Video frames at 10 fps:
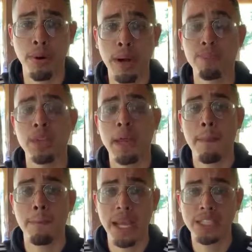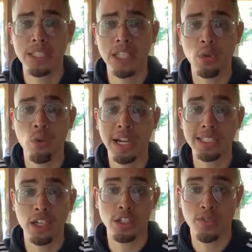But basically what
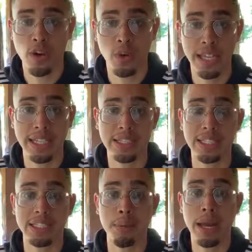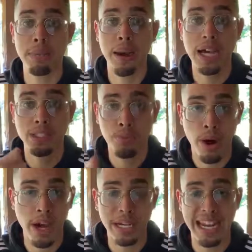a sales funnel is, is somebody buys a
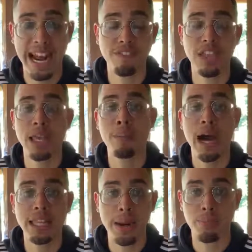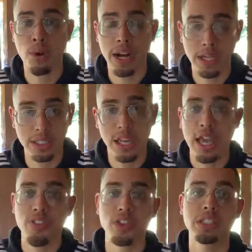product, and after they buy that product,
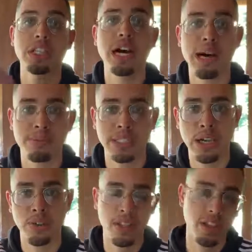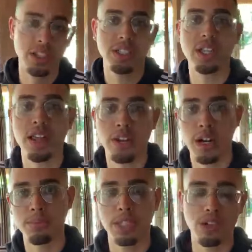there's an upsell, and then there's another
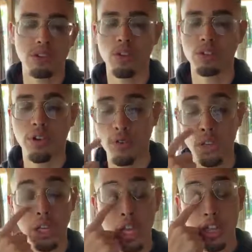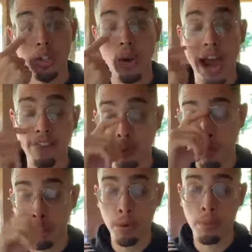upsell, and so on and so forth. So after
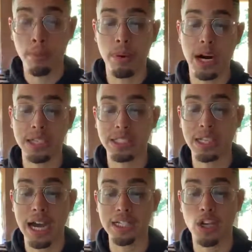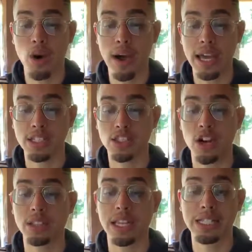people uh, decide to go ahead and
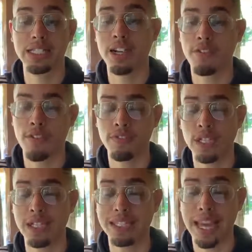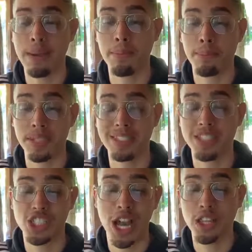start the Legendary fifteen day
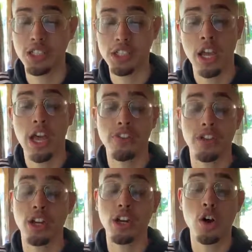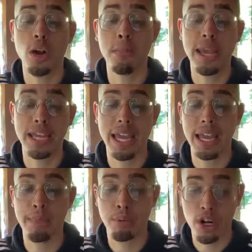Business Challenge, they're going to go ahead and make
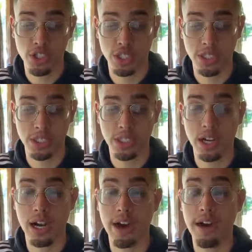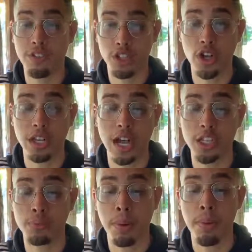a purchase uh, of thirty
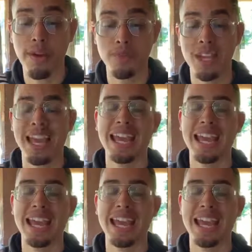dollars per month.